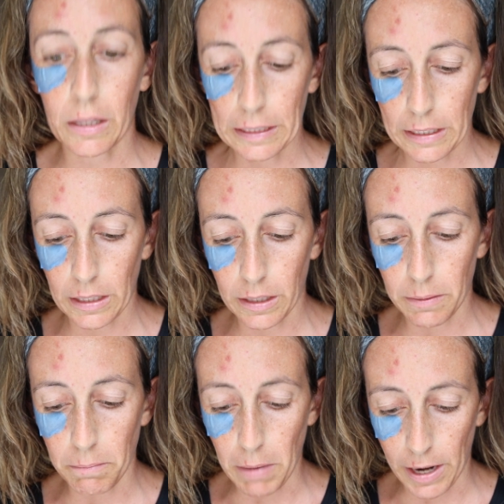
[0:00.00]

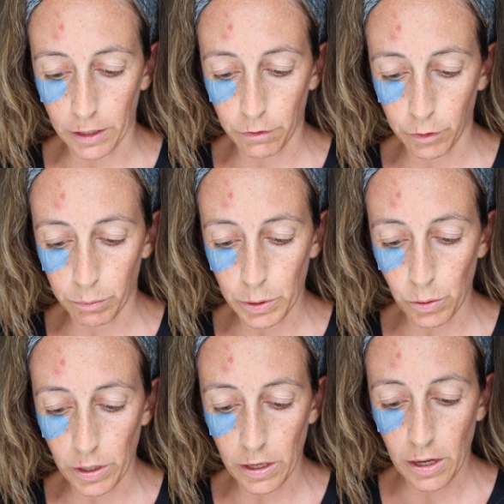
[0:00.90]
clean, mindful
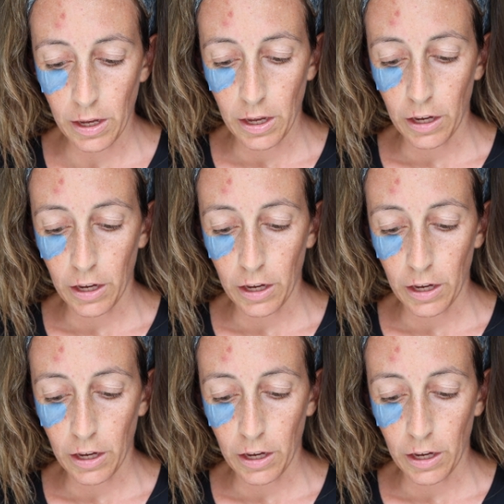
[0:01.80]
beauty.